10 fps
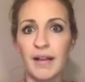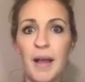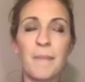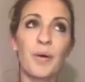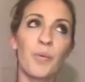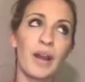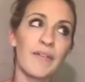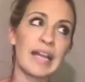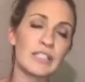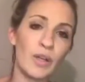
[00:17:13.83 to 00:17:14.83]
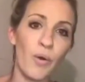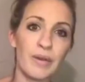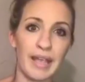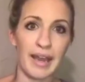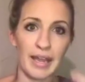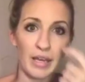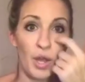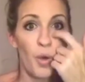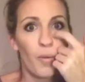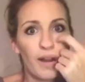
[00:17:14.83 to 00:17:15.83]
But what if I don't get it?
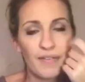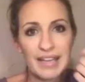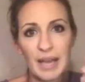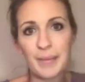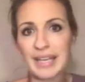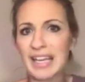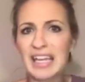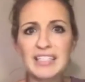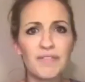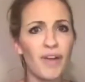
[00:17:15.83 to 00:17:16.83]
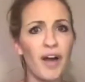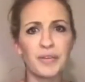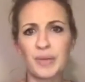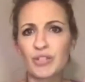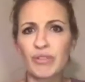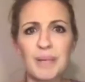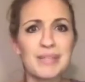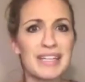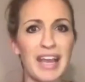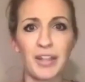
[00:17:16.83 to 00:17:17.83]
What if I get my kids involved and we dream
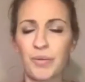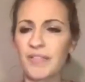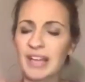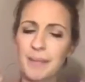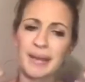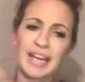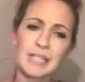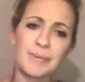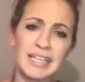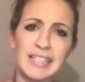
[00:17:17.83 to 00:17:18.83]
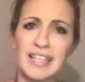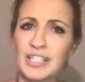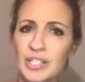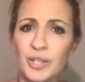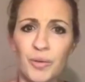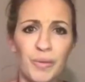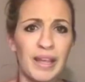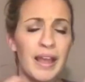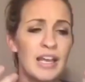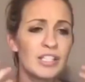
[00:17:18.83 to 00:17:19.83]
together? What if I get my husband into this too and
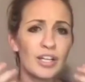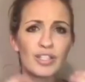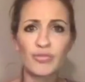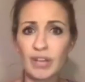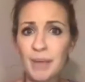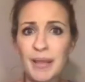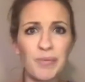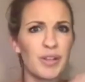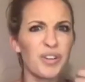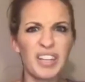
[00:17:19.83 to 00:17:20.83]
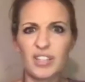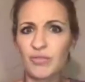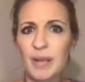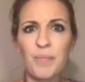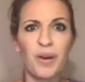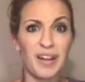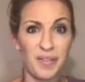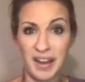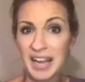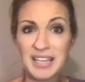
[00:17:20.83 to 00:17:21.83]
we start dreaming, we create a dream board
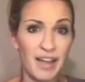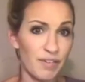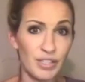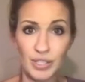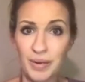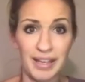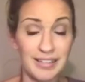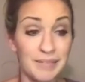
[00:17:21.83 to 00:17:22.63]
and then I never do it?